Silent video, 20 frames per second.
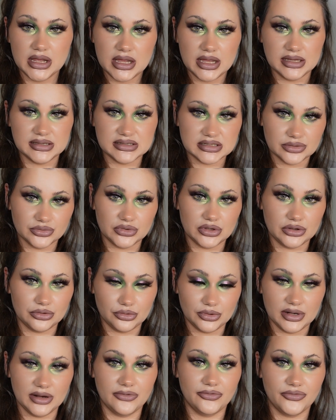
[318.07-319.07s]
It's something
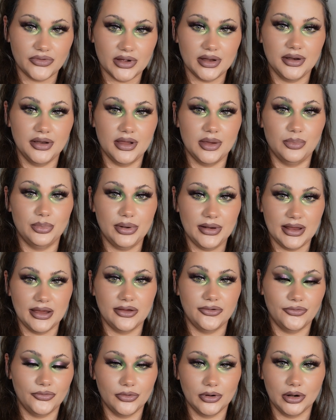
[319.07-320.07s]
really fun and
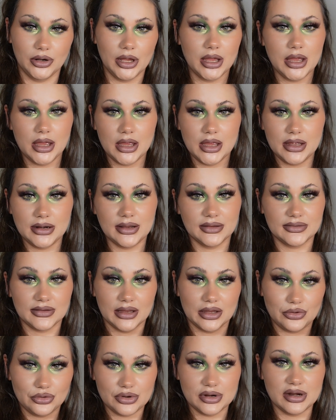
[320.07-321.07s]
playful that
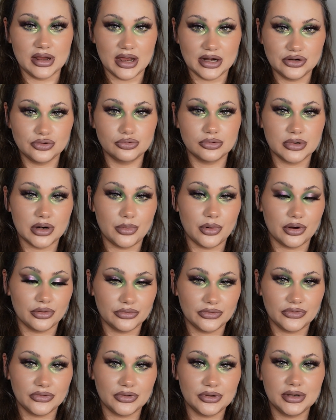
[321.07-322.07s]
I really adore
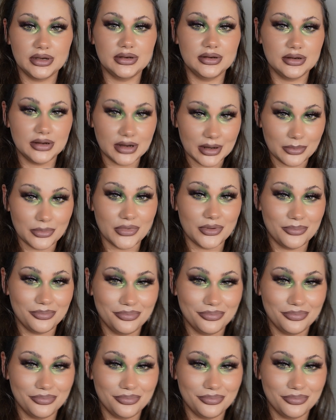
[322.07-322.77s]
about them.